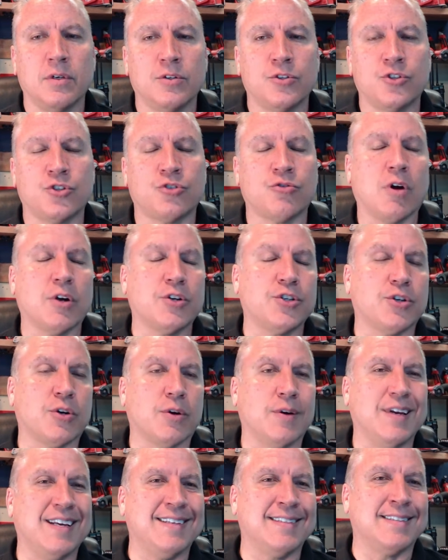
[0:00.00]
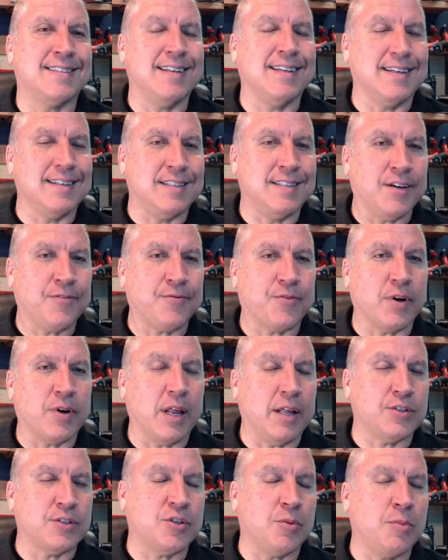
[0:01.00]
structure is
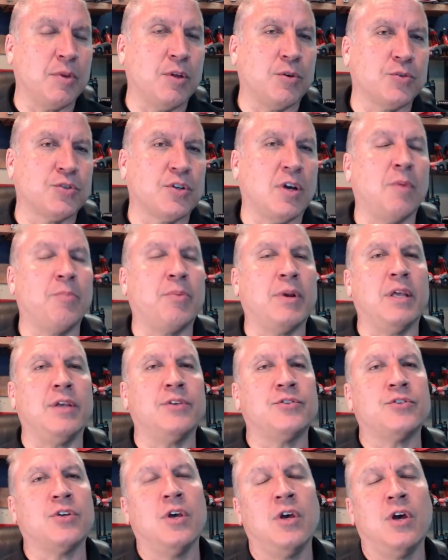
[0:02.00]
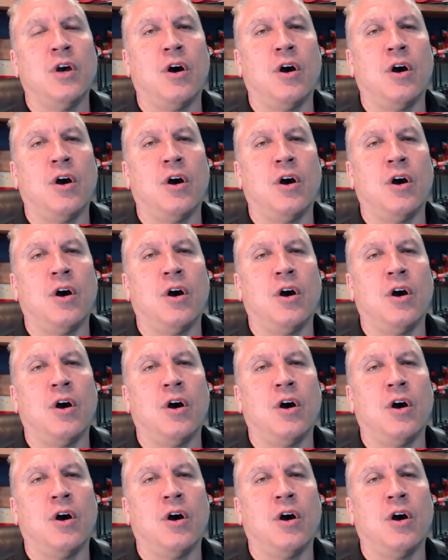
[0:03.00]
different, and some of those companies